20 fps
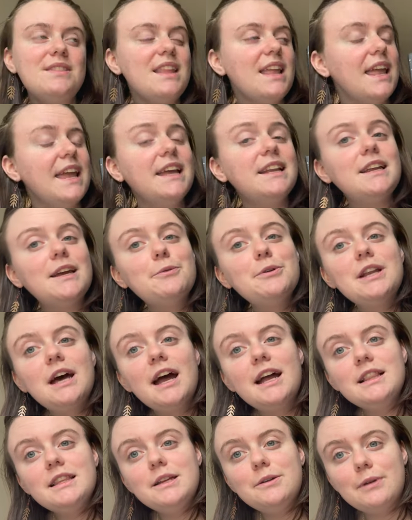and I would
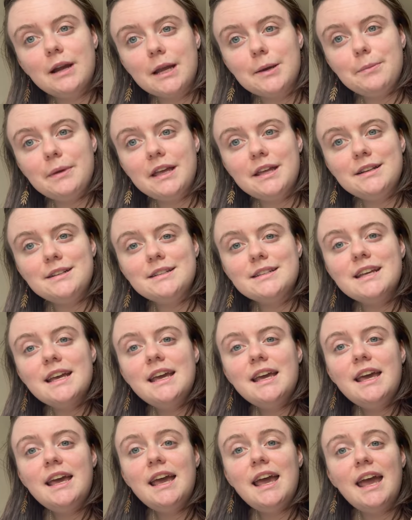highly recommend
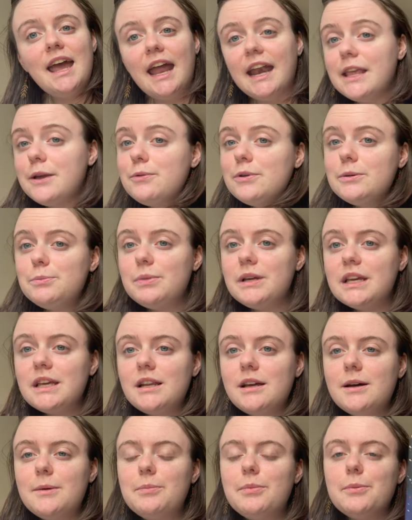anyone pick it
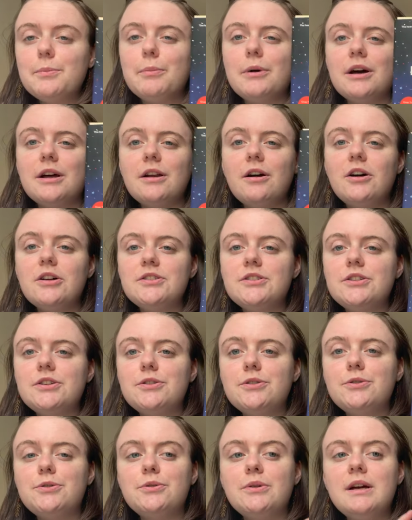up, but
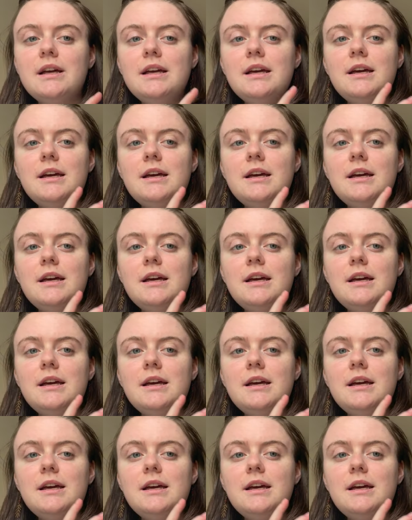also